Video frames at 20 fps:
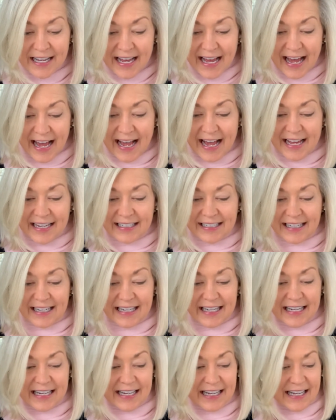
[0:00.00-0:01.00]
And
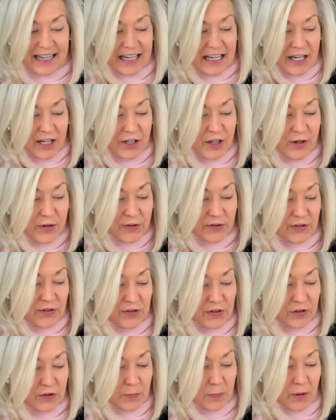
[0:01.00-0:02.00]
he uses
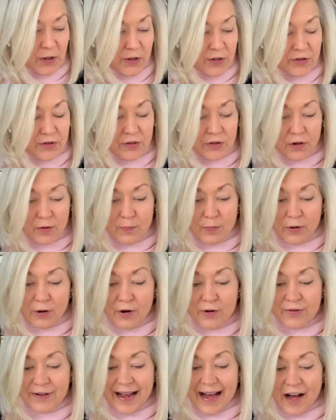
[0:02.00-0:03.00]
this personal
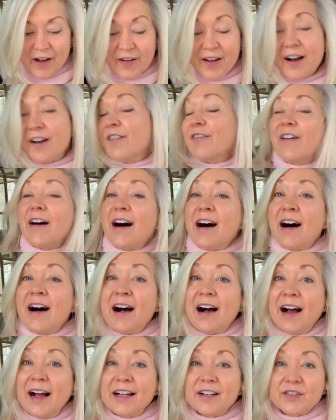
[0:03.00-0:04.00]
pronoun of of
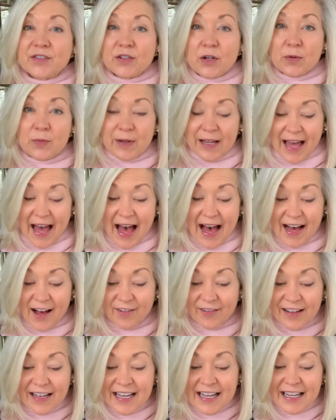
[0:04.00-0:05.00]
I. So we
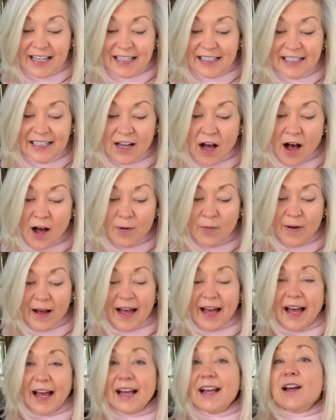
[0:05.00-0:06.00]
have
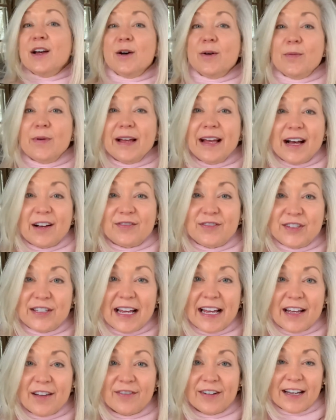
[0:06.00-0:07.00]
Yahweh, we have
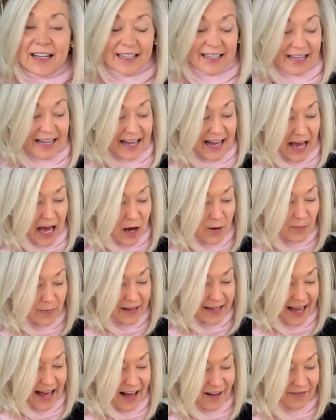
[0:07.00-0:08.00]
David, and
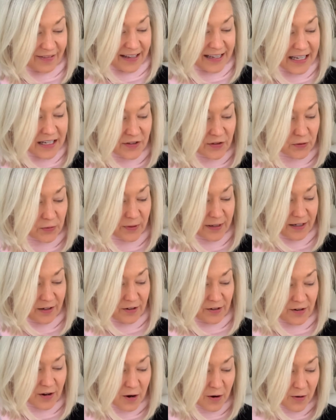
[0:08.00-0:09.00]
we have
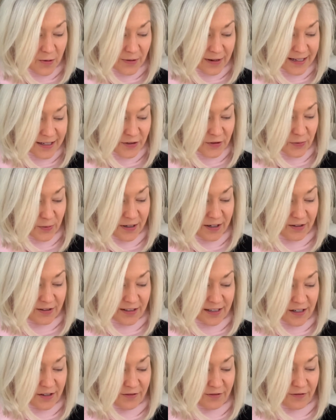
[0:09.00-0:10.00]
Israel. Oh,
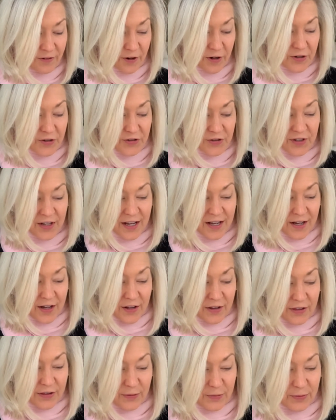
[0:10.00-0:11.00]
Israel in verse
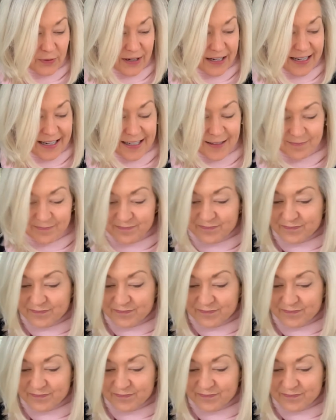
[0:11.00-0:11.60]
3.